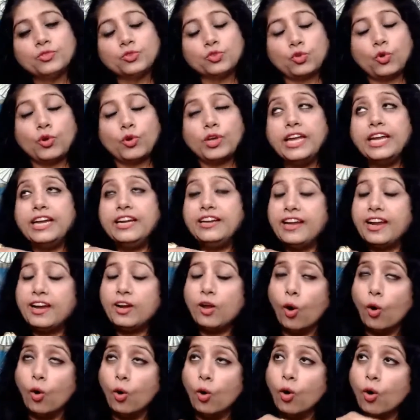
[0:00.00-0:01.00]
So he
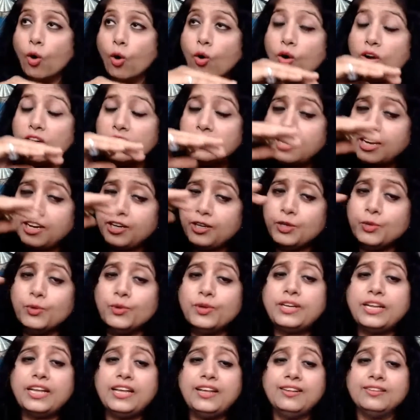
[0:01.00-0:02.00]
did all the
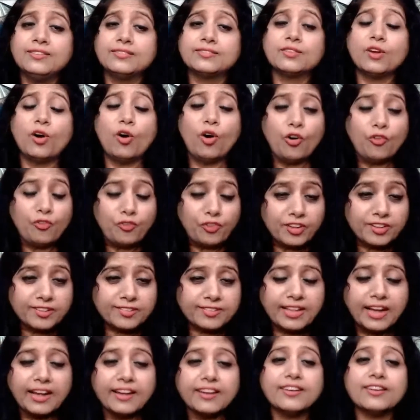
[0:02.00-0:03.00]
duties of a
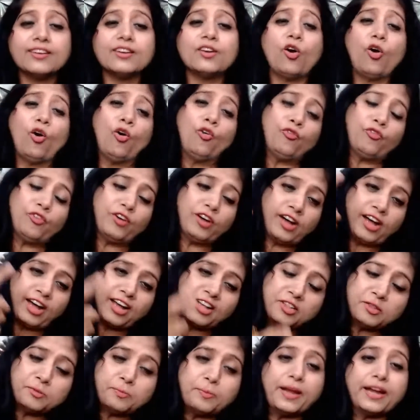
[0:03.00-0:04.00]
son of a
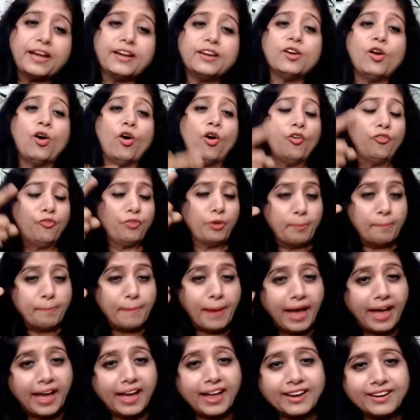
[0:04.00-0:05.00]
husband, of a
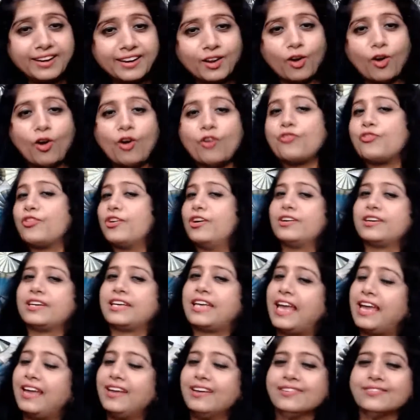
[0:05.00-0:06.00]
man, of a
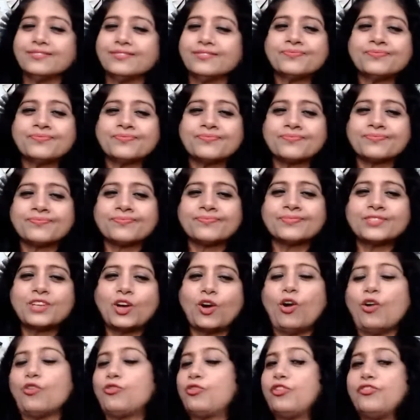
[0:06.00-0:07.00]
king,
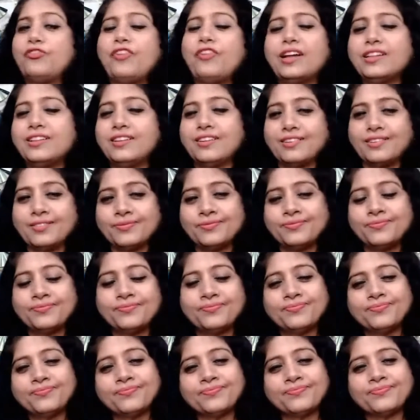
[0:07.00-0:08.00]
of a father.
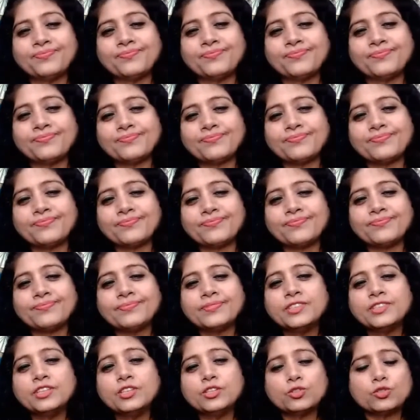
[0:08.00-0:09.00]

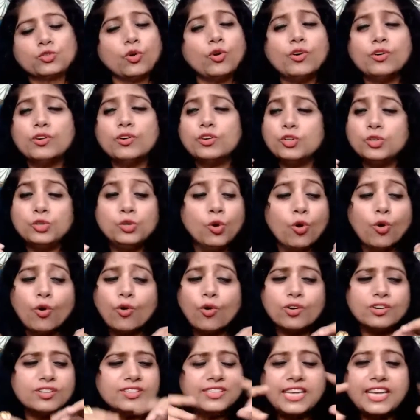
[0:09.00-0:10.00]
So
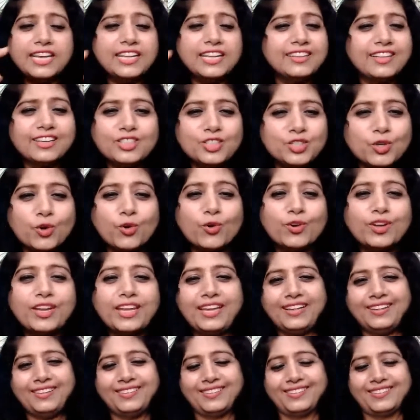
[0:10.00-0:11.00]
don't see the
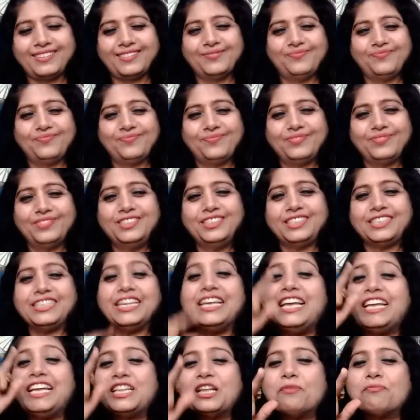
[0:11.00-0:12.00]
stories,
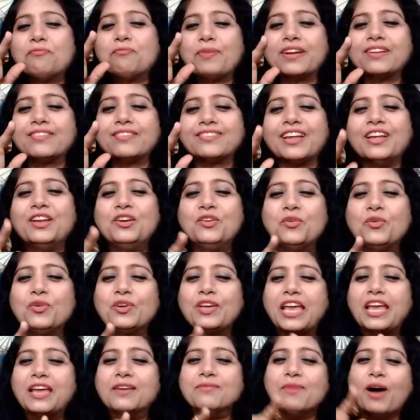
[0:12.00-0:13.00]
see the person
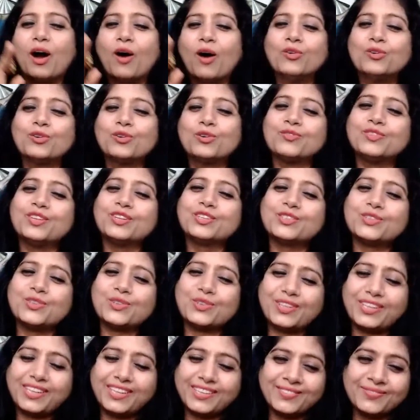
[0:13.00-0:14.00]
who came out of the
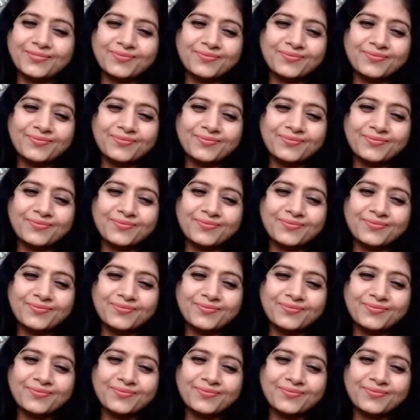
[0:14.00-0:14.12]
story.